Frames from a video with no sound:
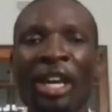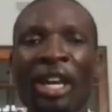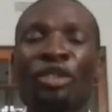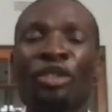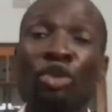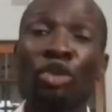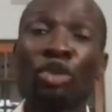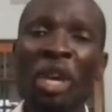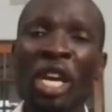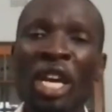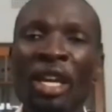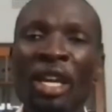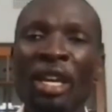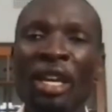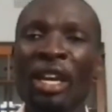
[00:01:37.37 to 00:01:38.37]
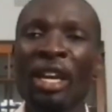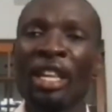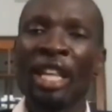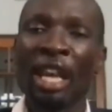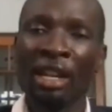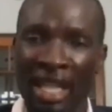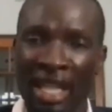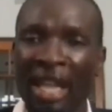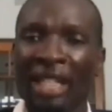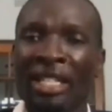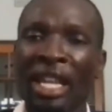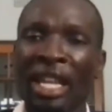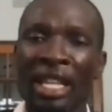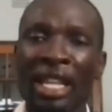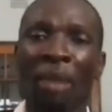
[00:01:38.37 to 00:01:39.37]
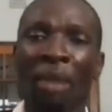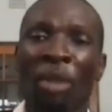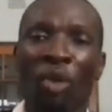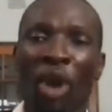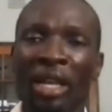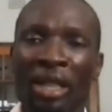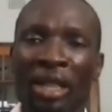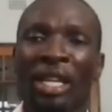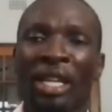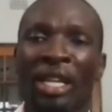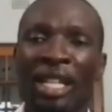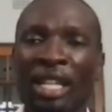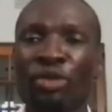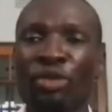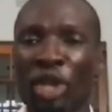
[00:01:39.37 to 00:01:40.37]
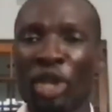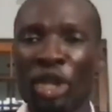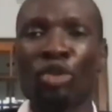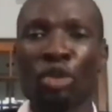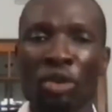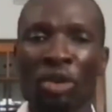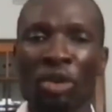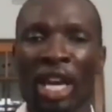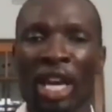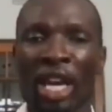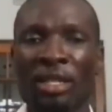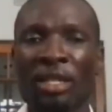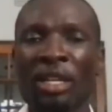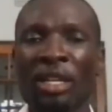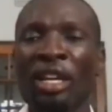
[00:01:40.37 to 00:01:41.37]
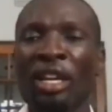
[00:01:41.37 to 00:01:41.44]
So to me, that, that's the number one thing that we need to look at.